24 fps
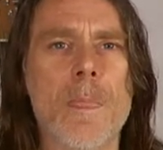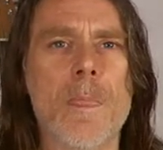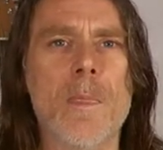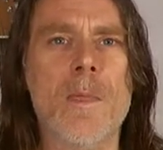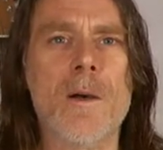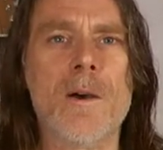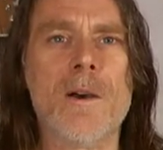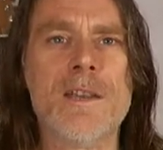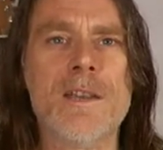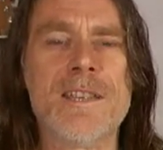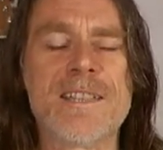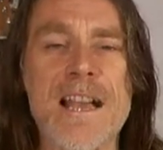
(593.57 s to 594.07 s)

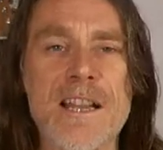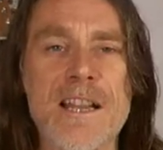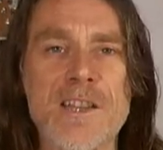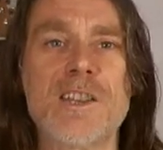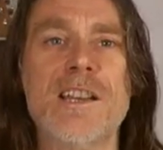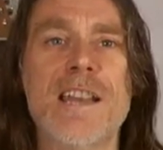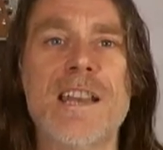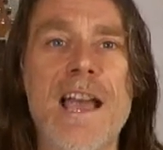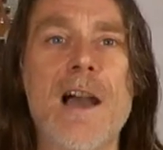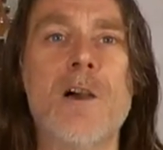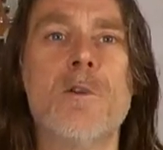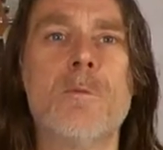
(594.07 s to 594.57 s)
that is
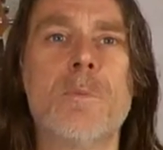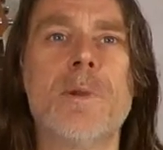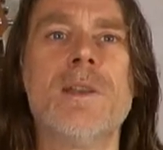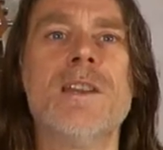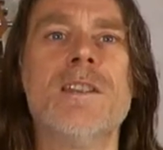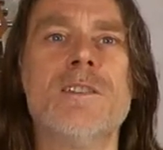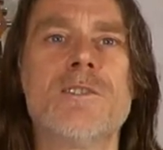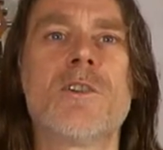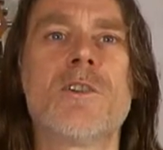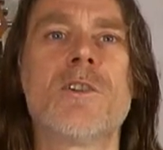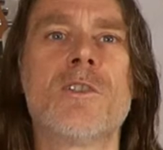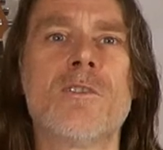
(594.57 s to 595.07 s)
actually helping
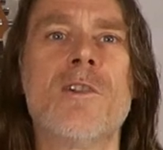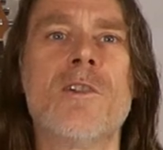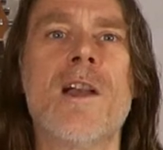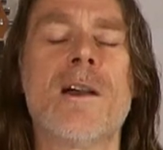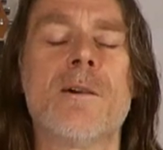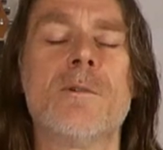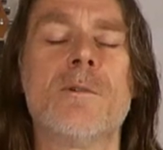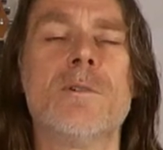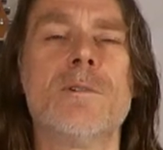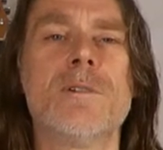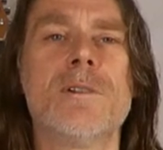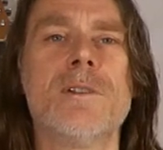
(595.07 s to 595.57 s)
each other
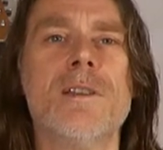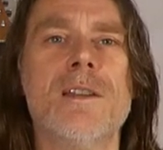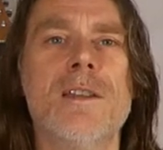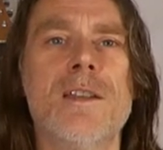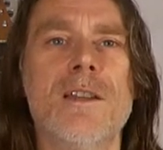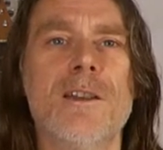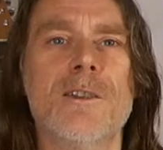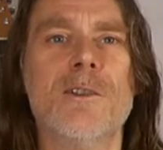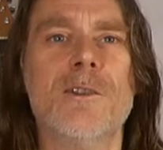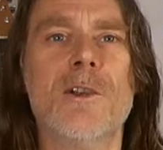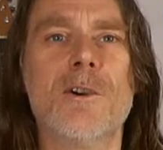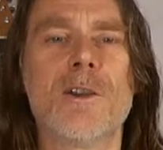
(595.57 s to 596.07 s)
out,
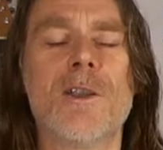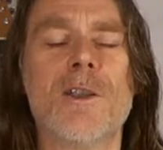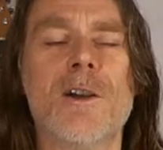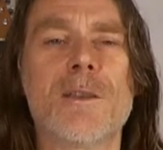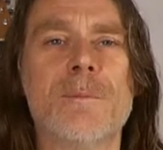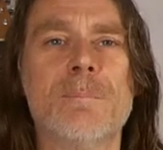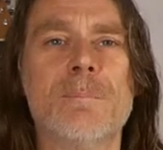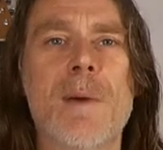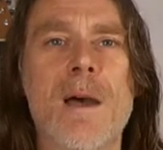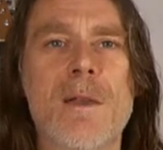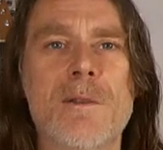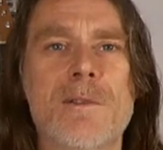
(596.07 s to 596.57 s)
not like
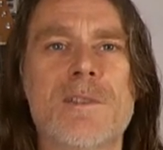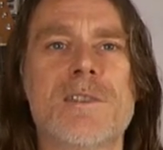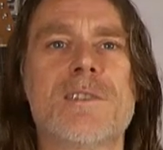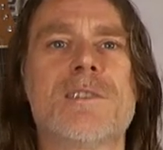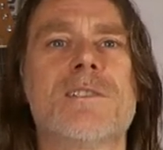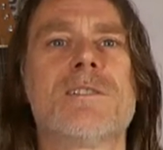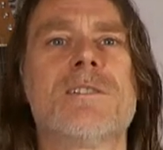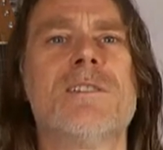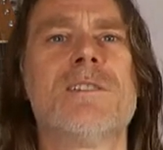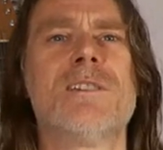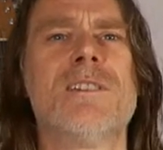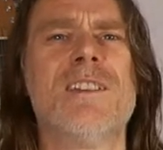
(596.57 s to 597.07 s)

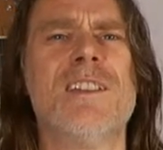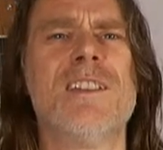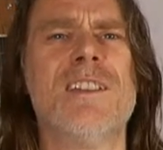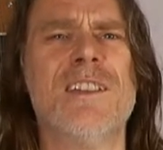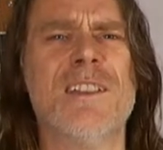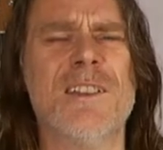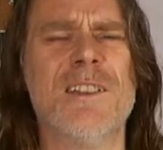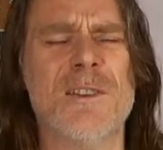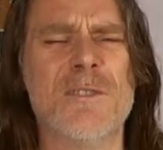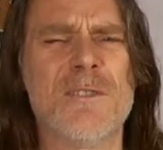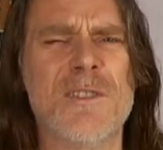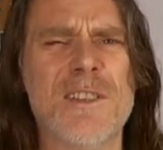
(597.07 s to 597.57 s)
most
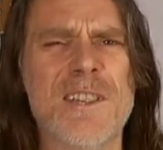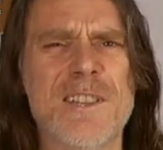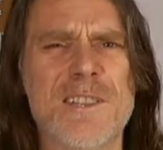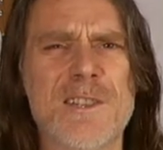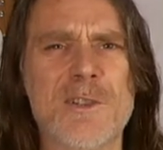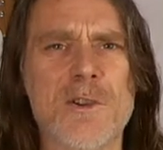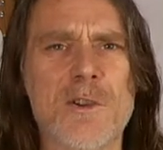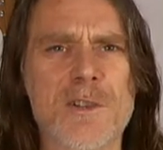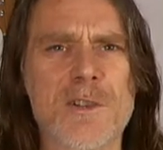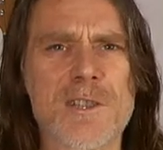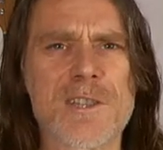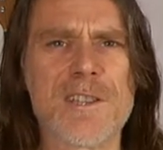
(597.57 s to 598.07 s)
of these
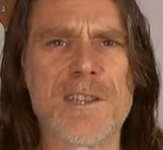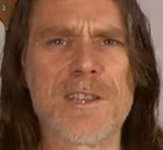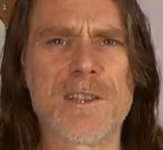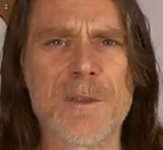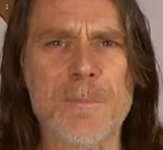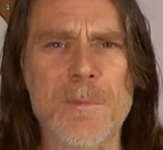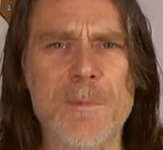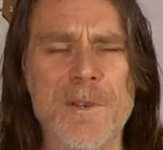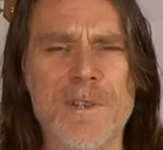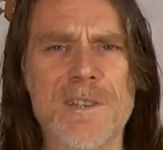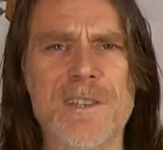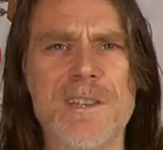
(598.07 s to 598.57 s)
toxic
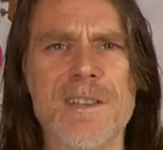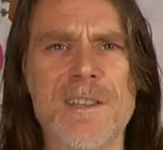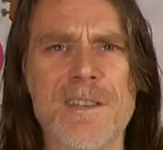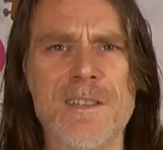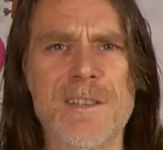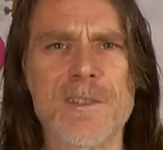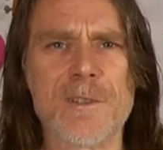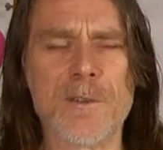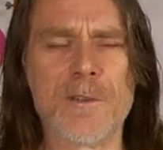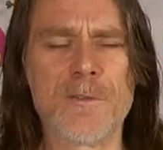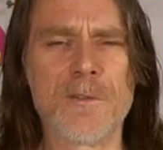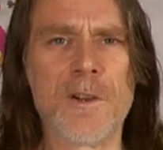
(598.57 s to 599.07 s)
communities
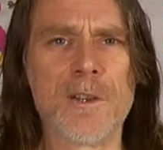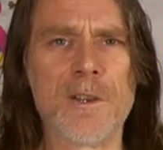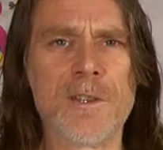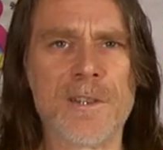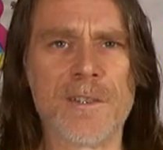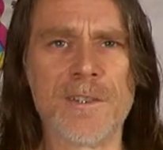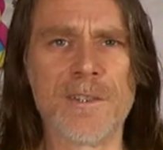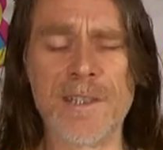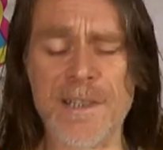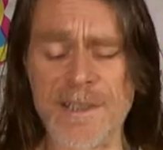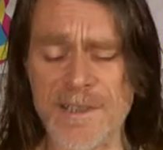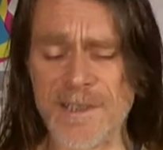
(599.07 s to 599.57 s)
that you find
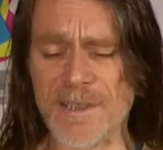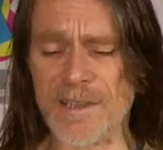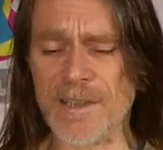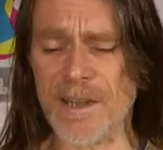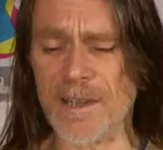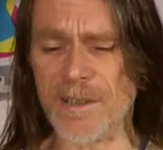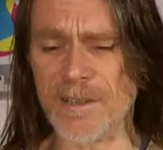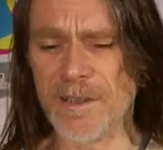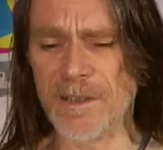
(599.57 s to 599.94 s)
on the internet.